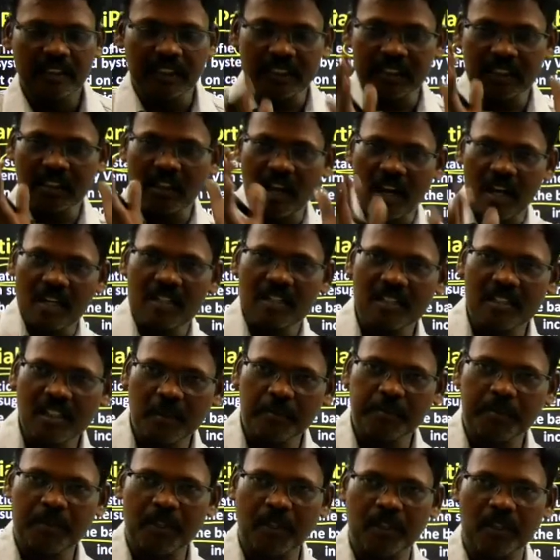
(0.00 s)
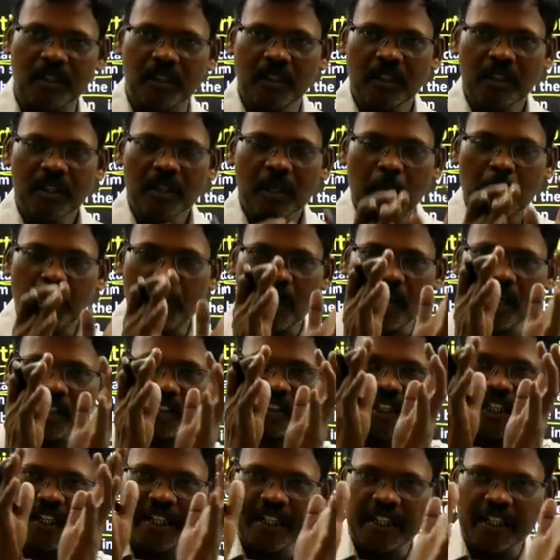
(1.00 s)
this concept
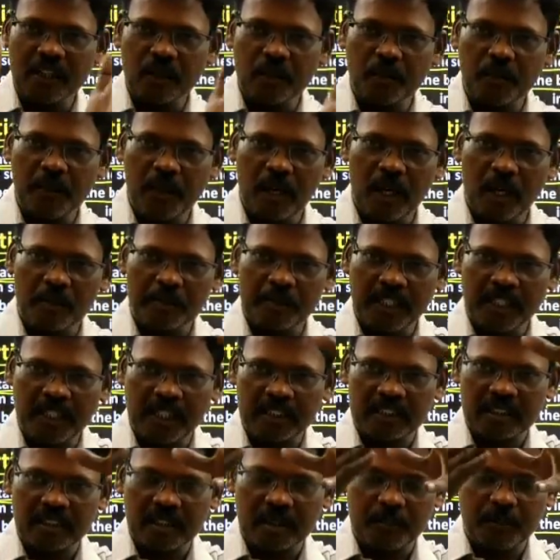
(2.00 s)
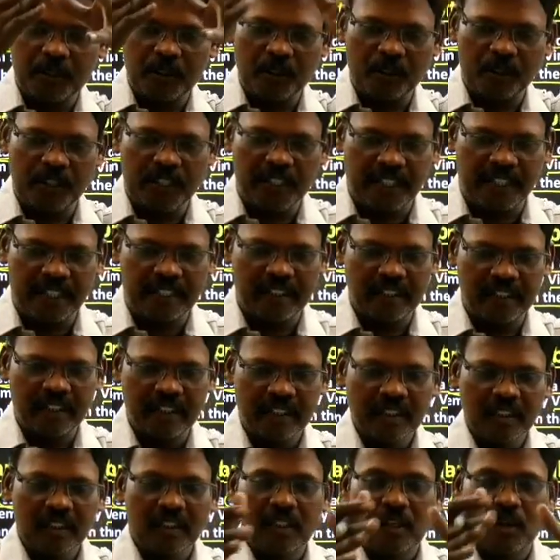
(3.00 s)
partial equilibrium of the custom
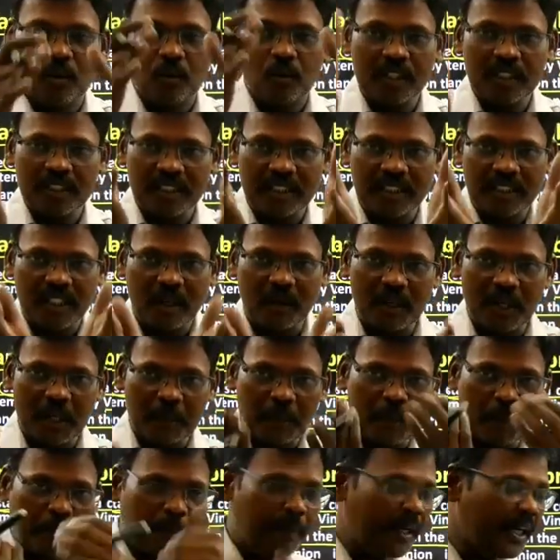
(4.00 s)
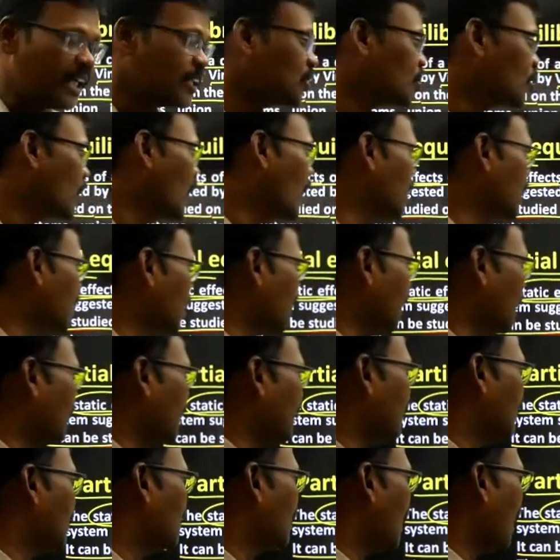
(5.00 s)
union was developed based on
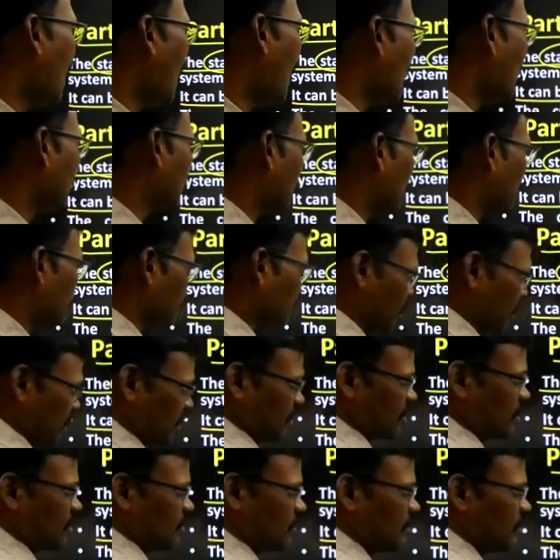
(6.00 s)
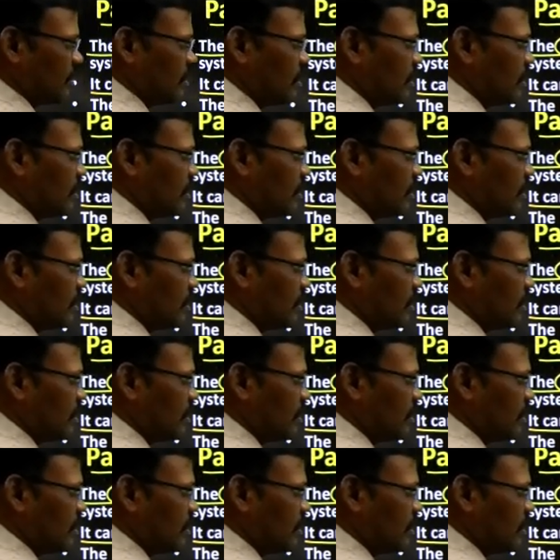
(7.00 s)
the assumptions.